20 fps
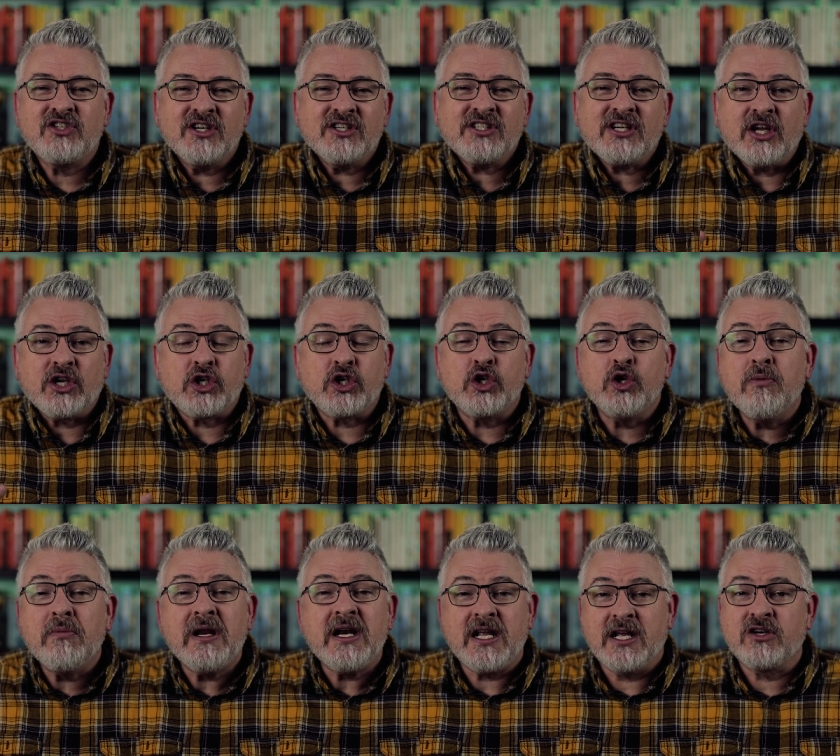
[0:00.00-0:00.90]
just a
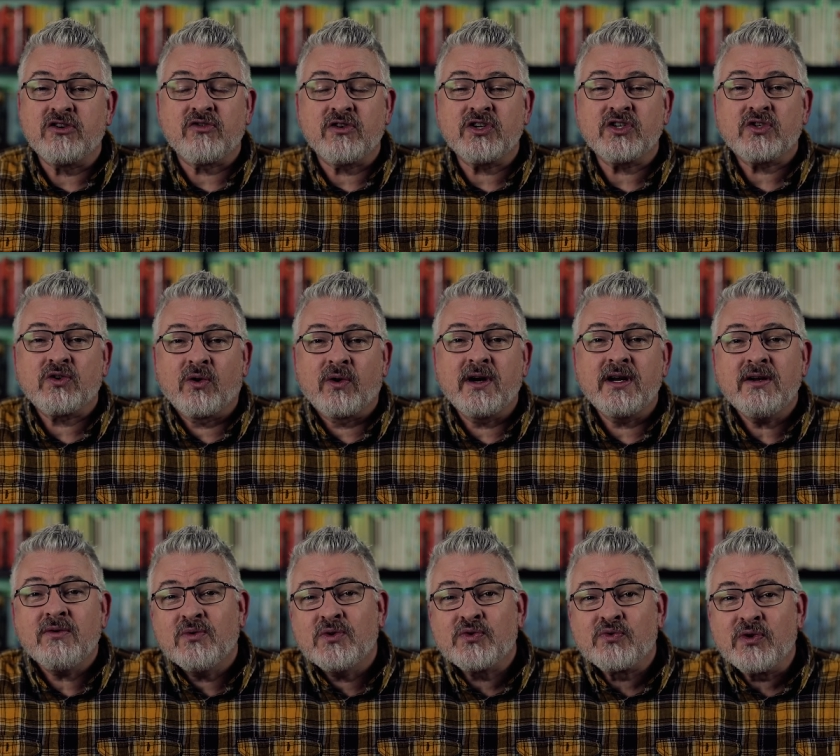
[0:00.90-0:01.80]
human interest
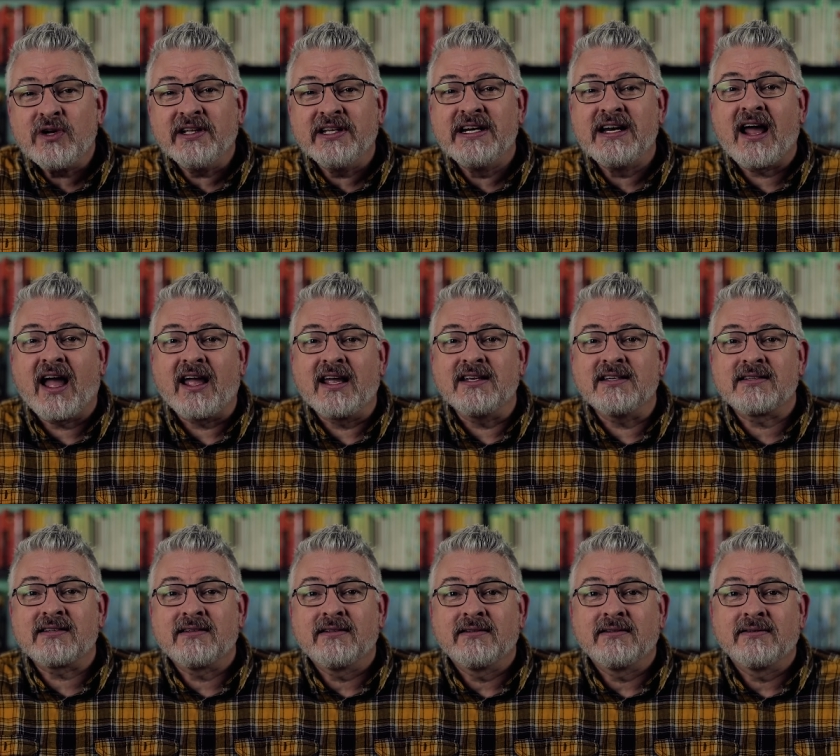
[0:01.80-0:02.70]
story was really nice.